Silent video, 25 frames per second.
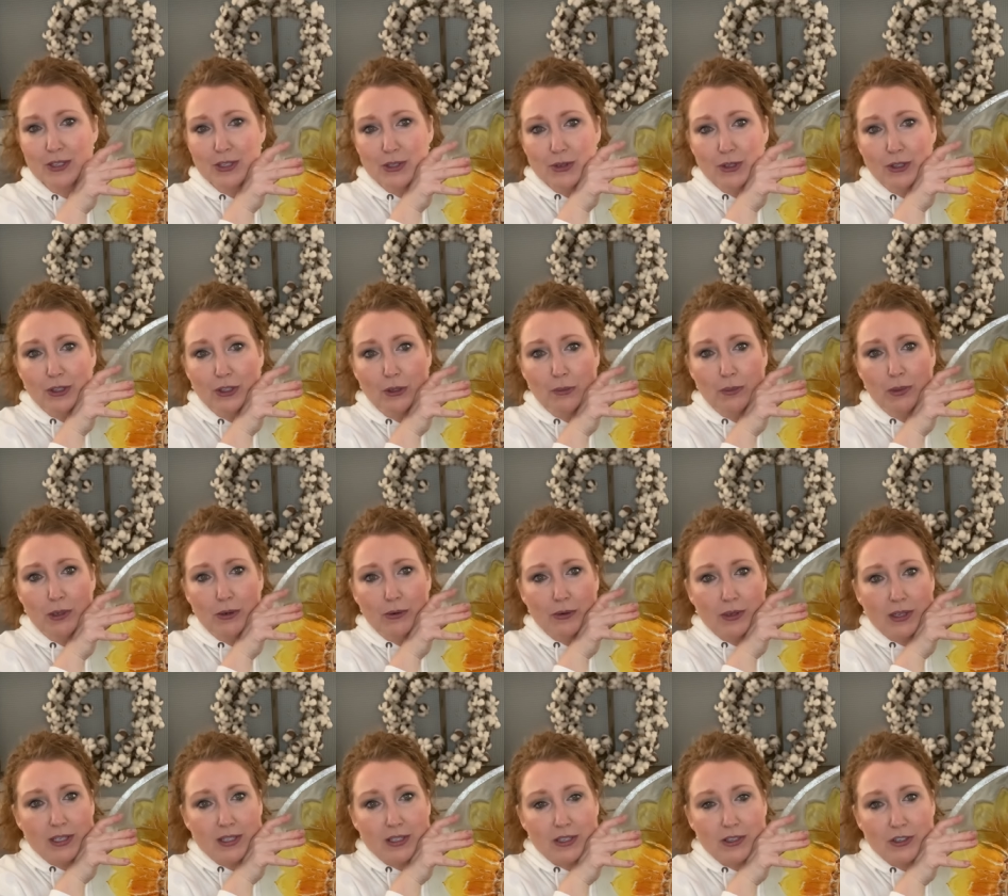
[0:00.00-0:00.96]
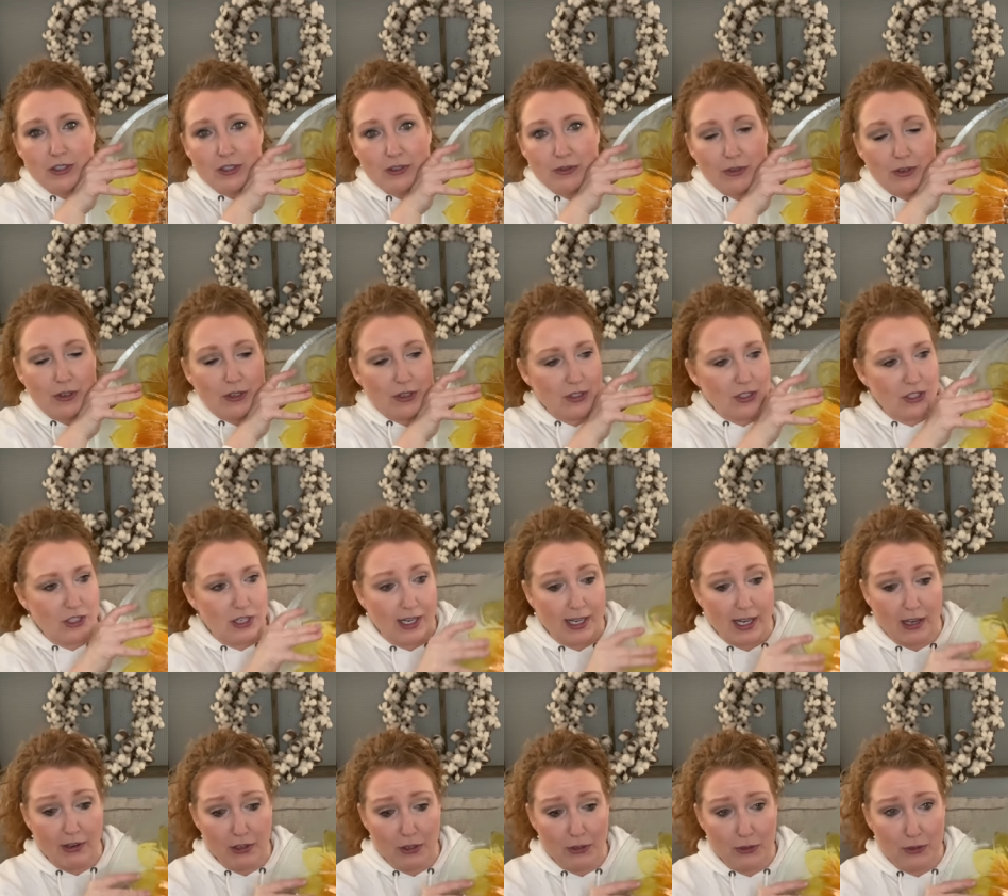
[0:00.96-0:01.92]
do a little bit of research first, check
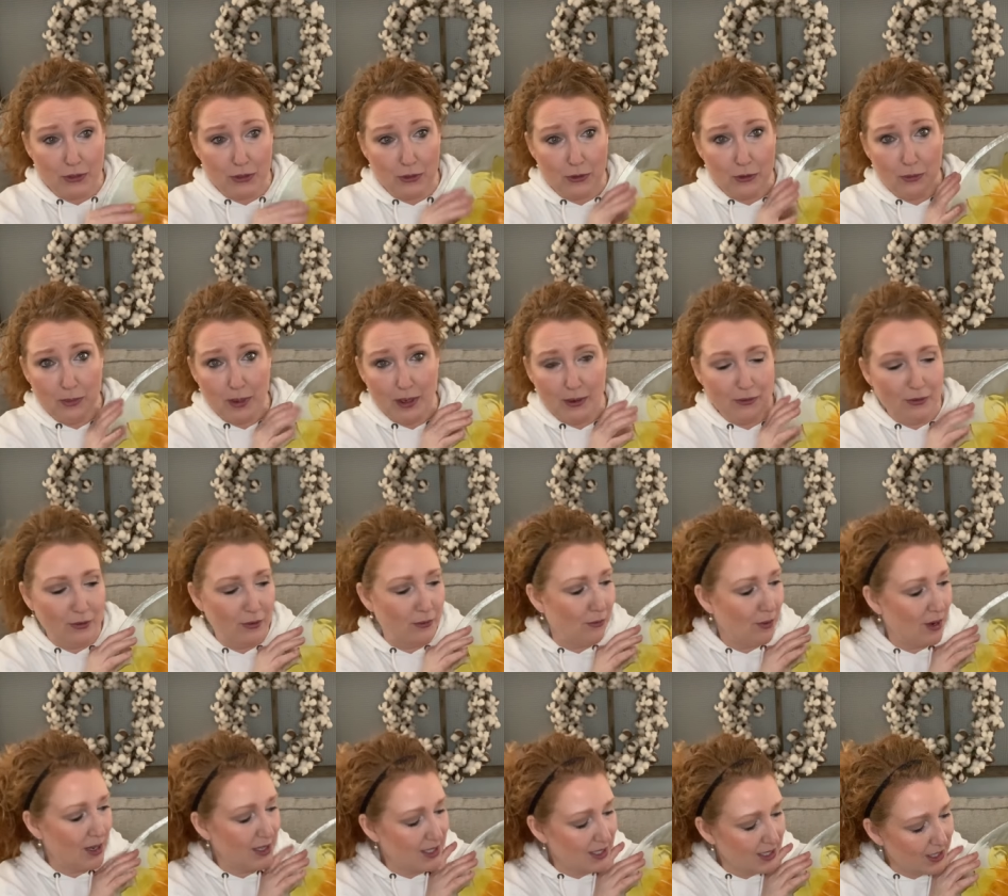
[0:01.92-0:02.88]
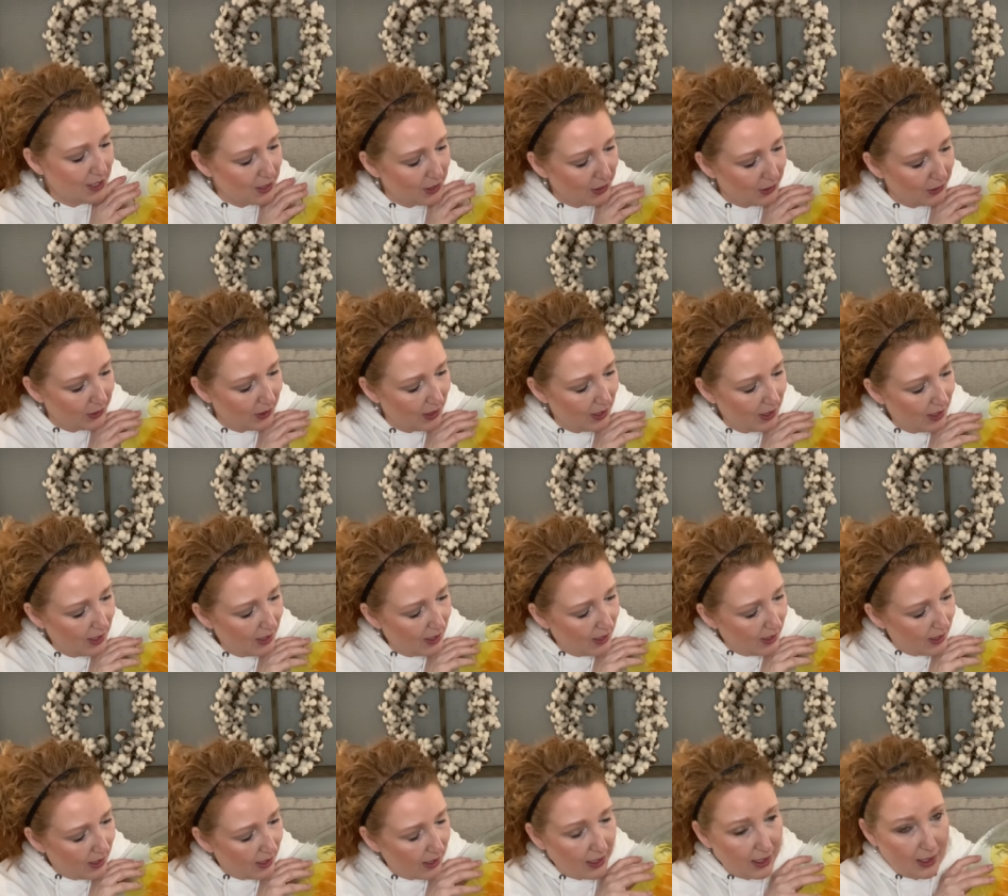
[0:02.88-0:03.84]
out YouTube and what to do.
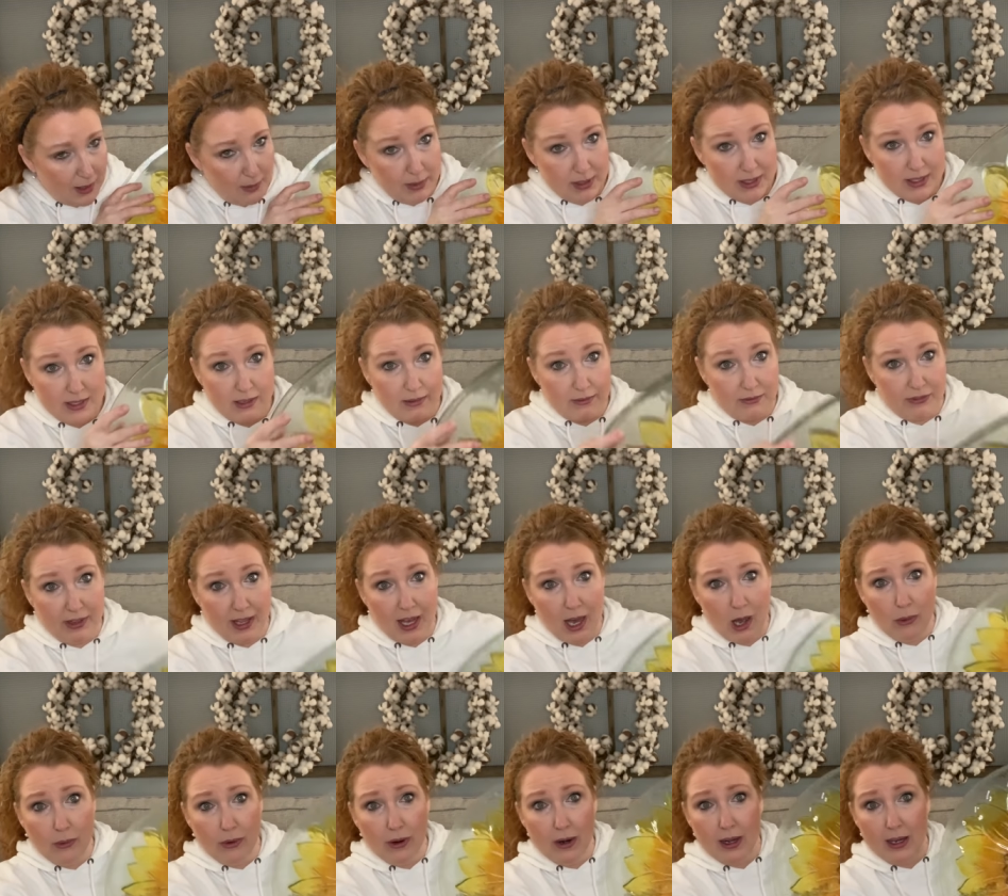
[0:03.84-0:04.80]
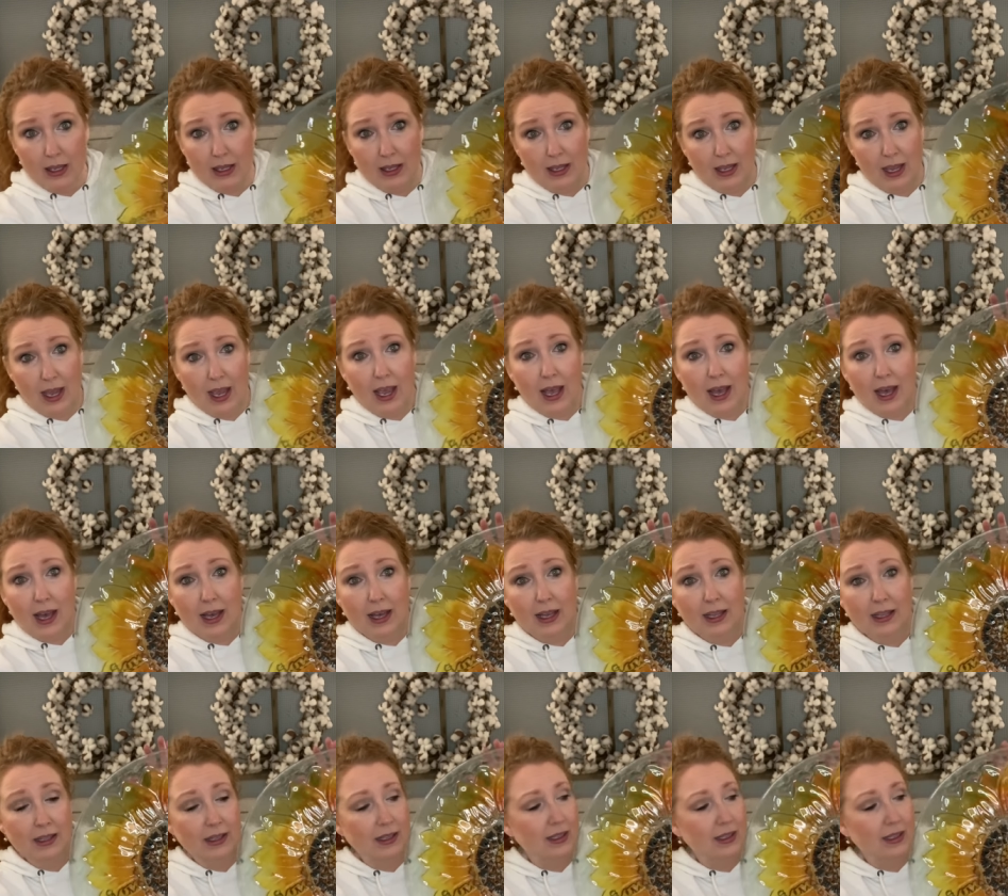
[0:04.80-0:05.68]
Um, sunflower, yeah.